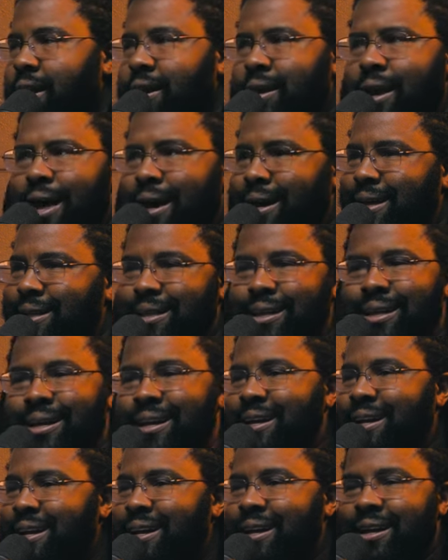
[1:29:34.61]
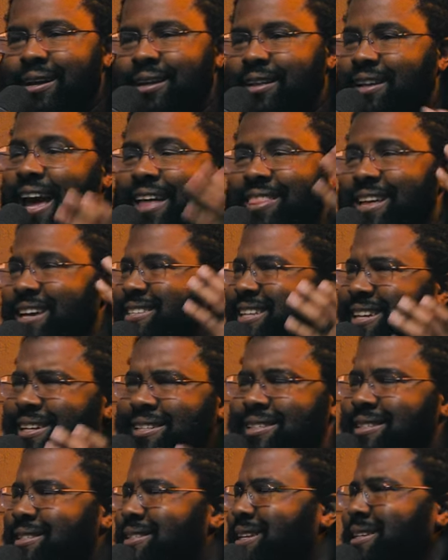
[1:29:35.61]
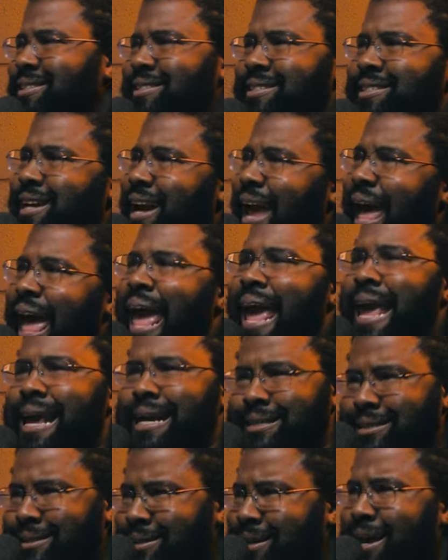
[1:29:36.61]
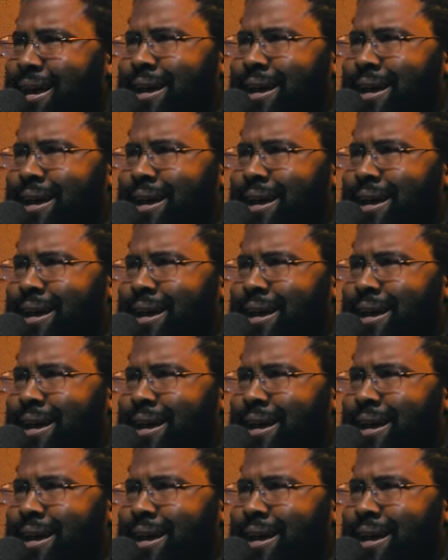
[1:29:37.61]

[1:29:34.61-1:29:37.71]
That's like a seven, I don't know. yeah, that's, that a, that's, yeah, that's, that's yeah. like eight, like